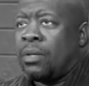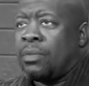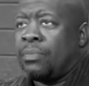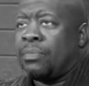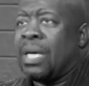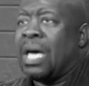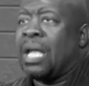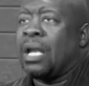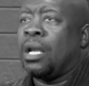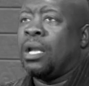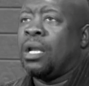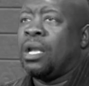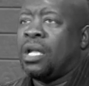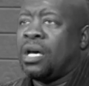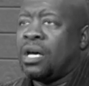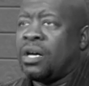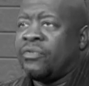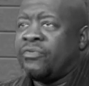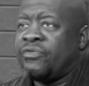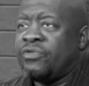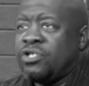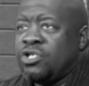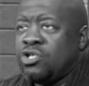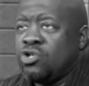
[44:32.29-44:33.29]
that
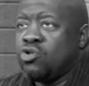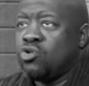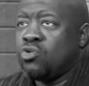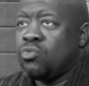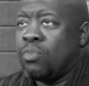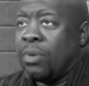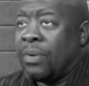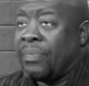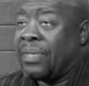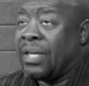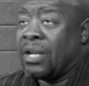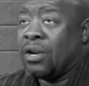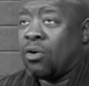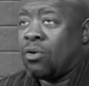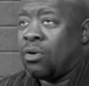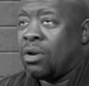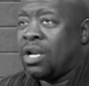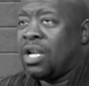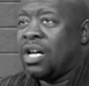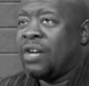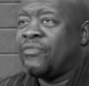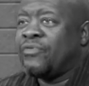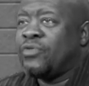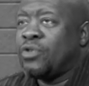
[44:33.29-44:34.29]
love you, but they don't
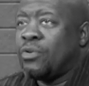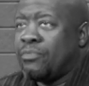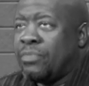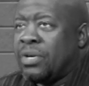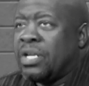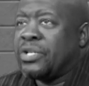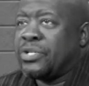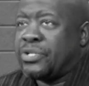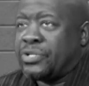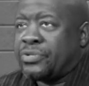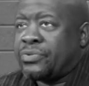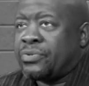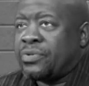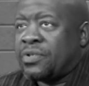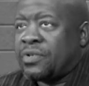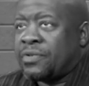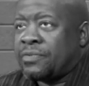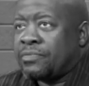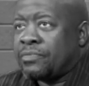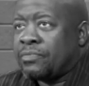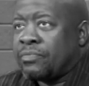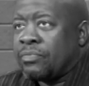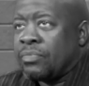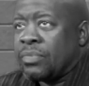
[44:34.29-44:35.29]
love your ministry.
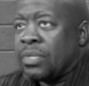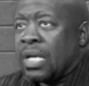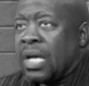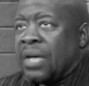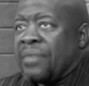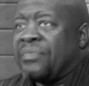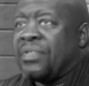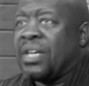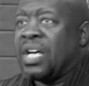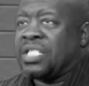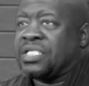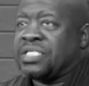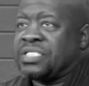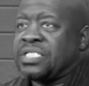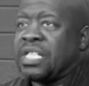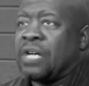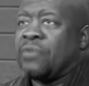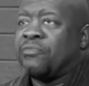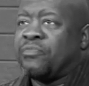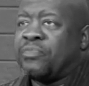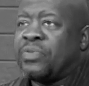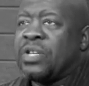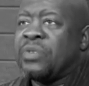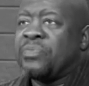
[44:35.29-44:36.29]
There are
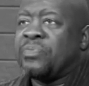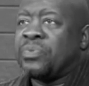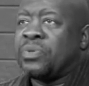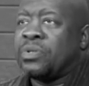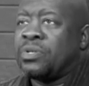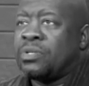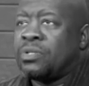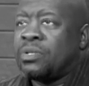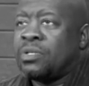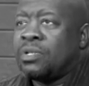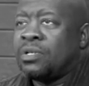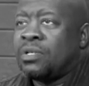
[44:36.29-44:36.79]
some people